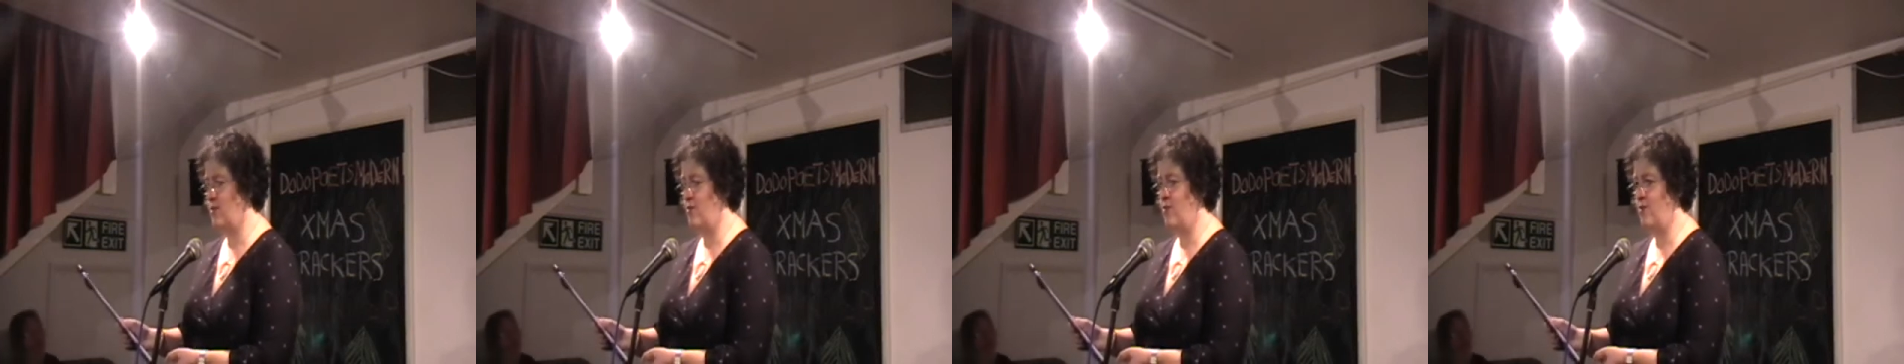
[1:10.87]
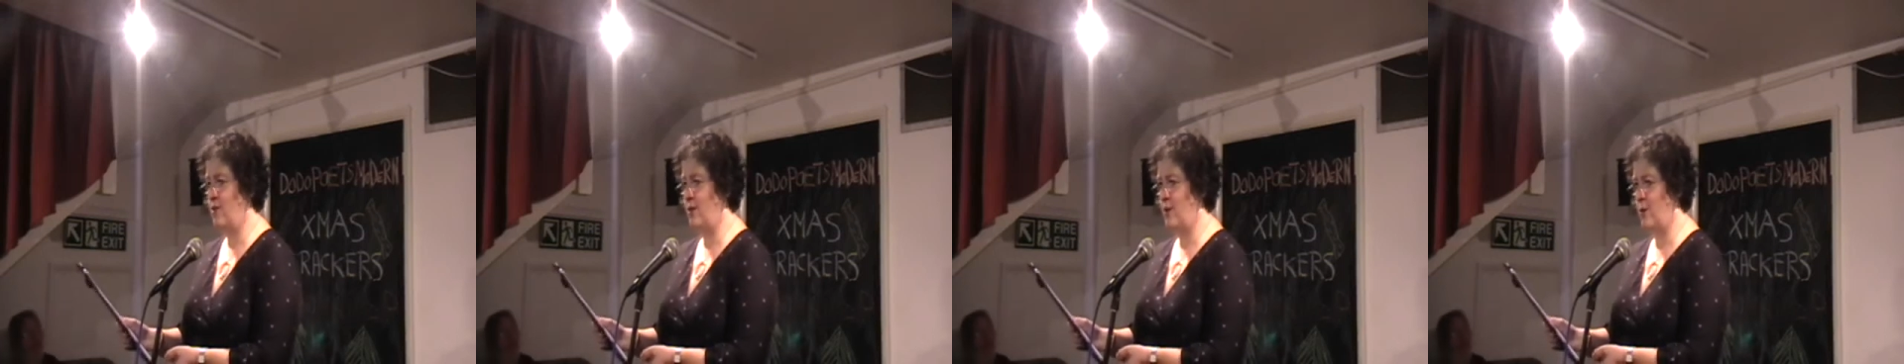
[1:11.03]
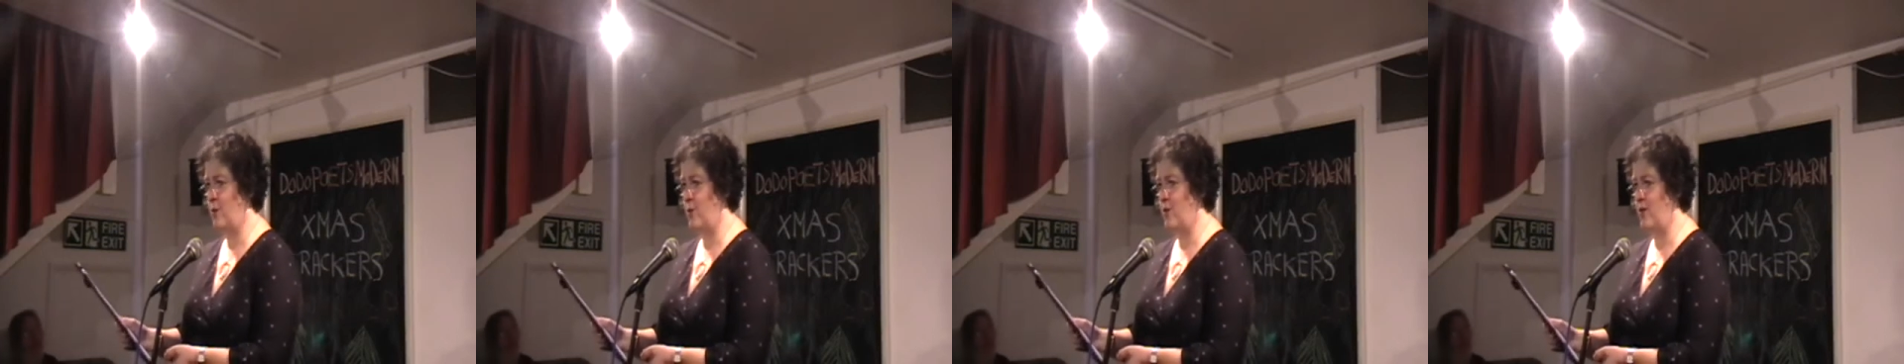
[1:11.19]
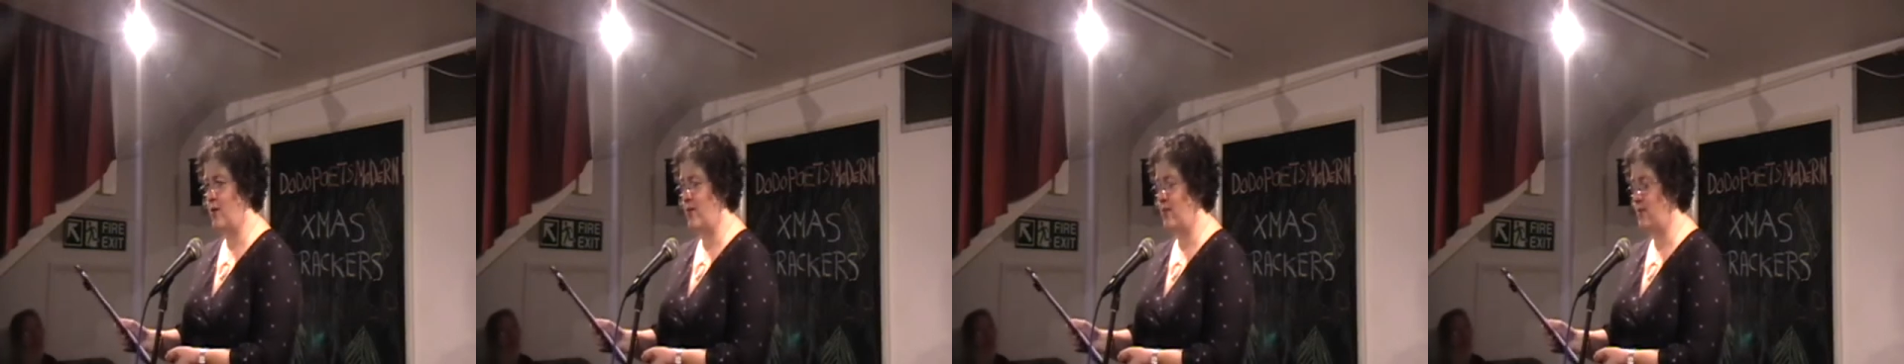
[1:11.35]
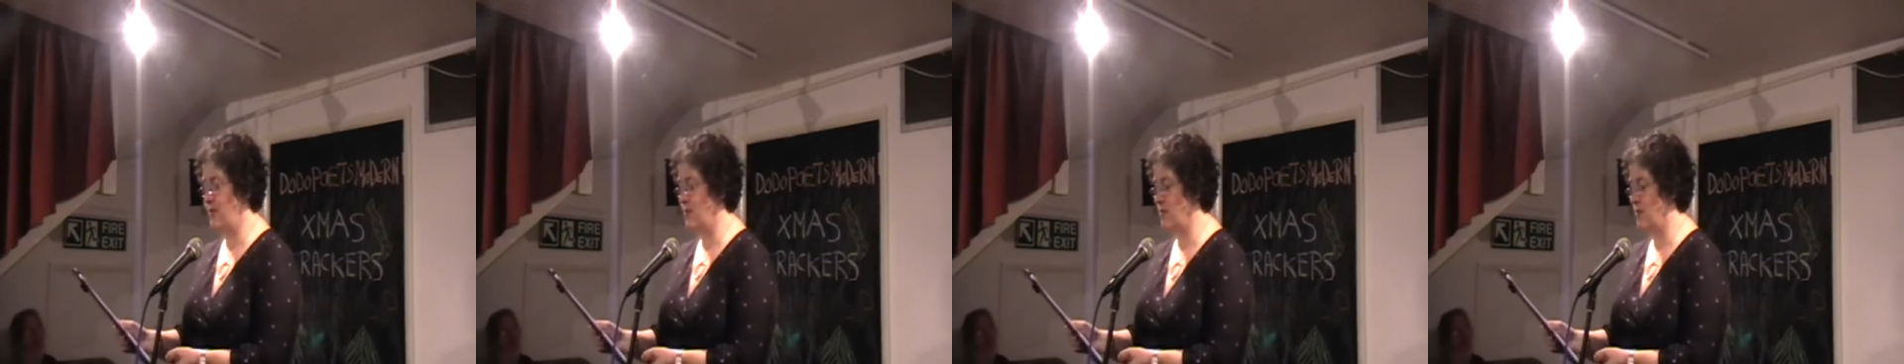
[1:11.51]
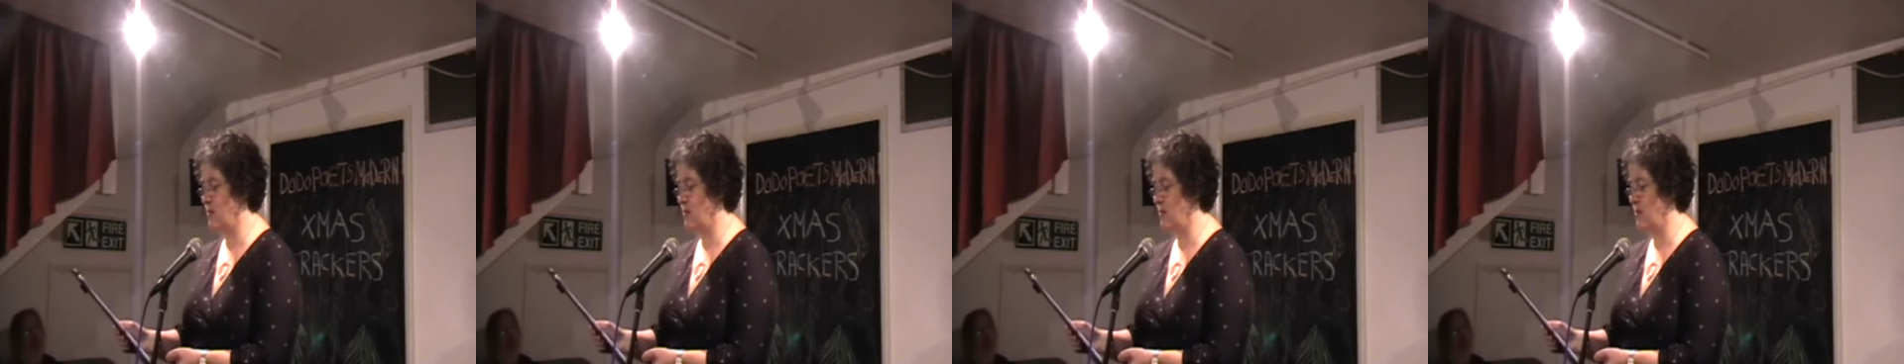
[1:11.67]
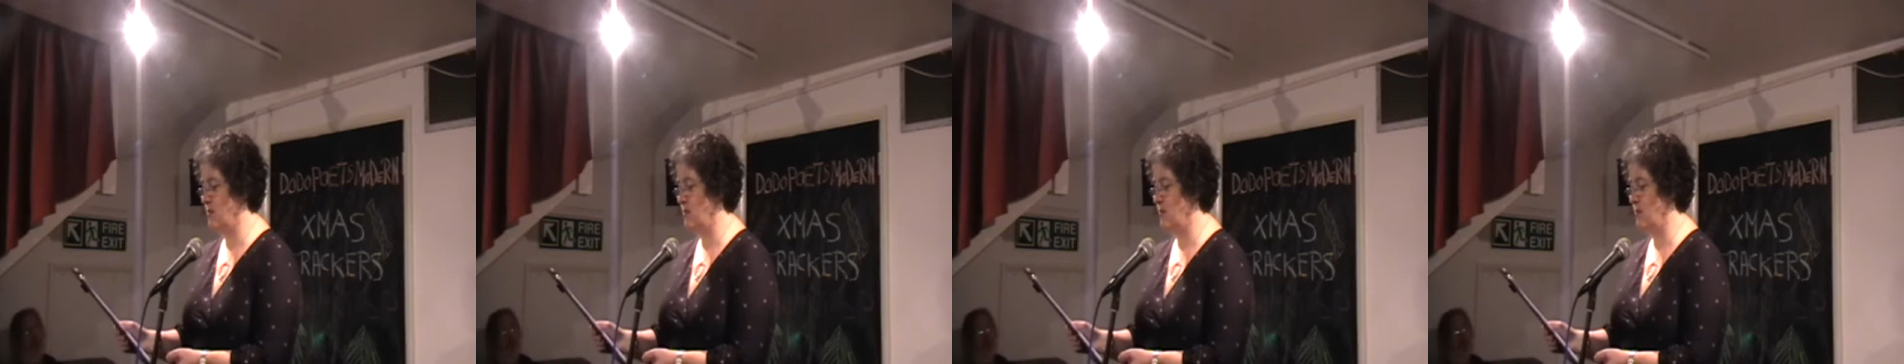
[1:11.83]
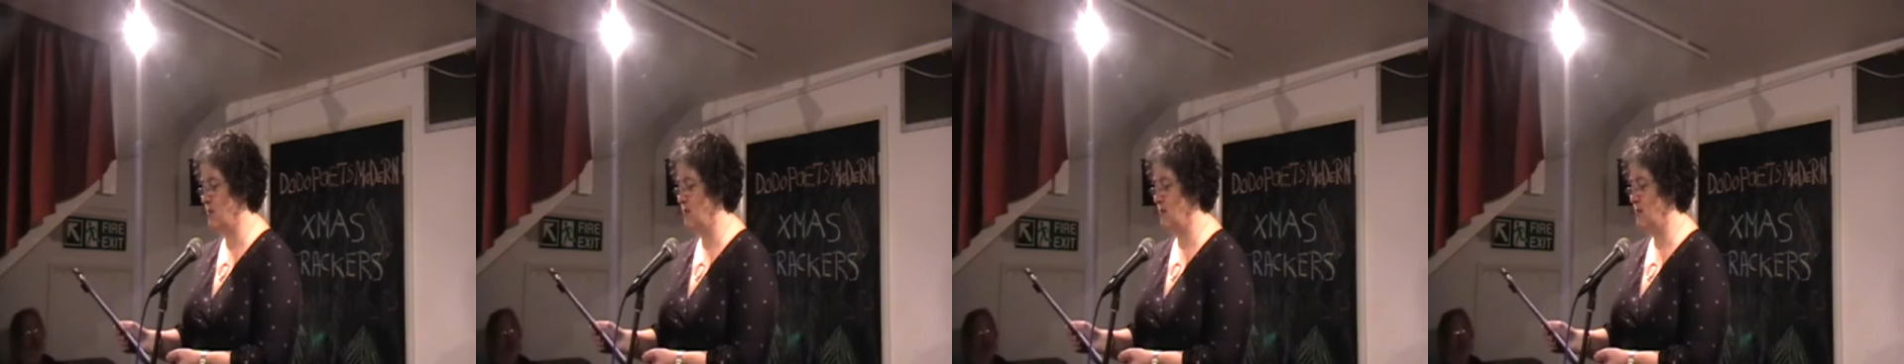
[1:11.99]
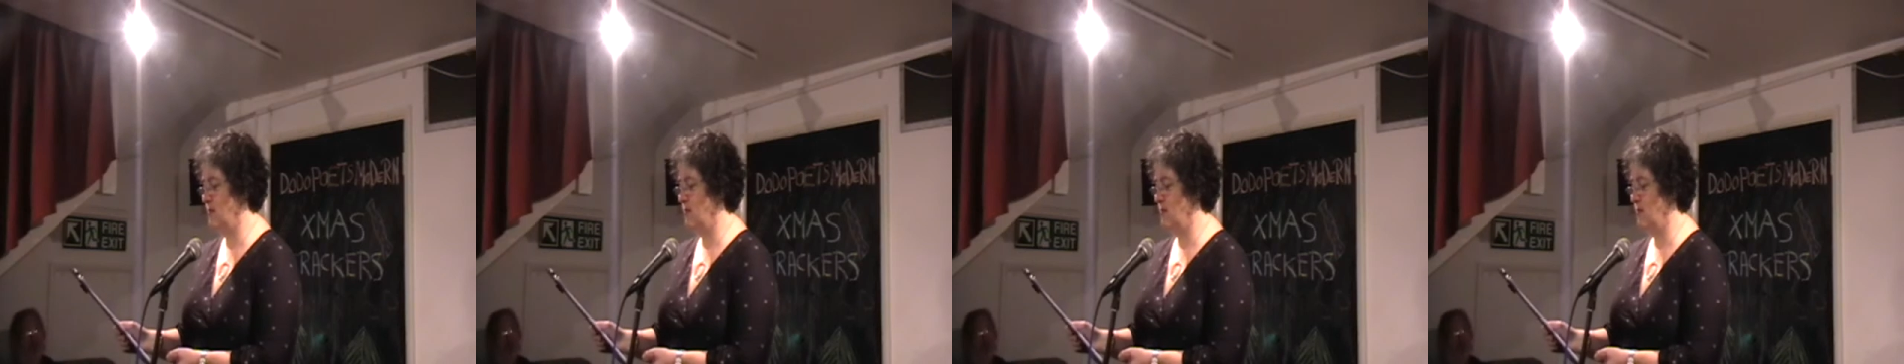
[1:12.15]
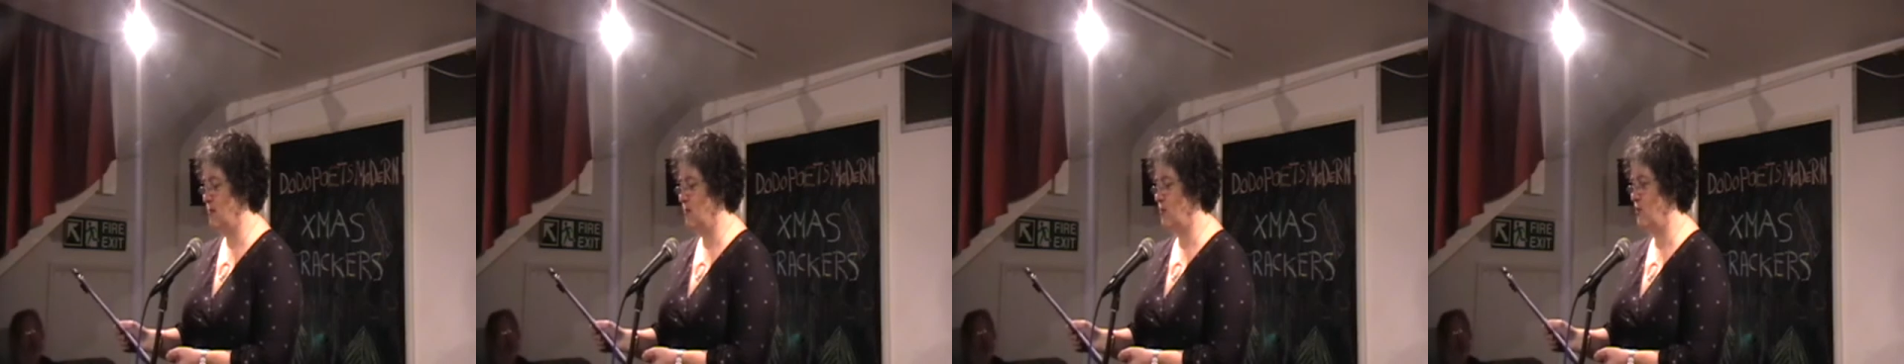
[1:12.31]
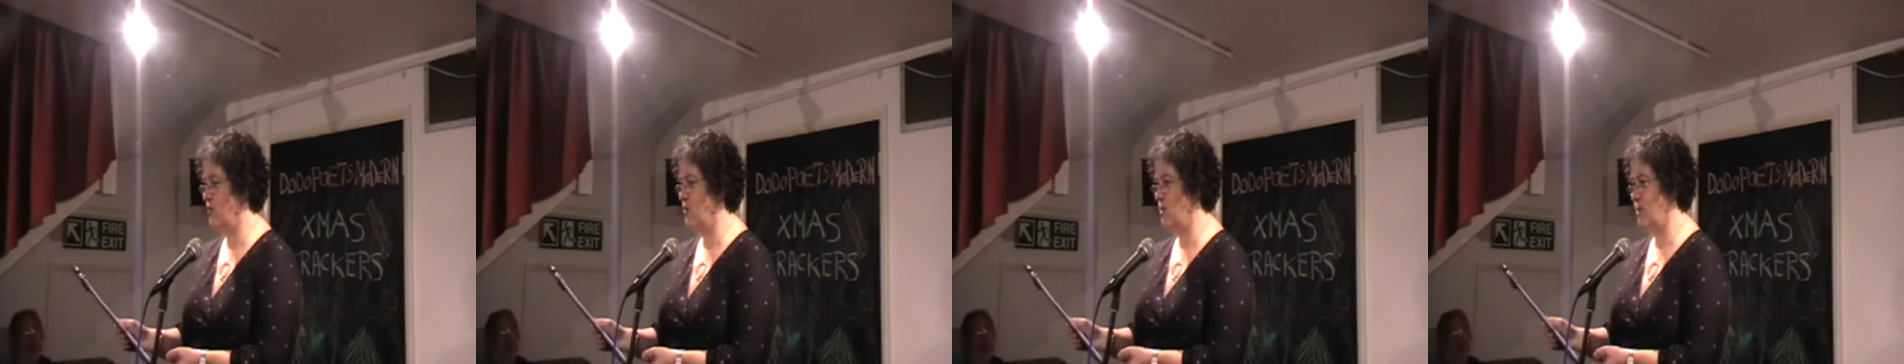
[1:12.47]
the loins, or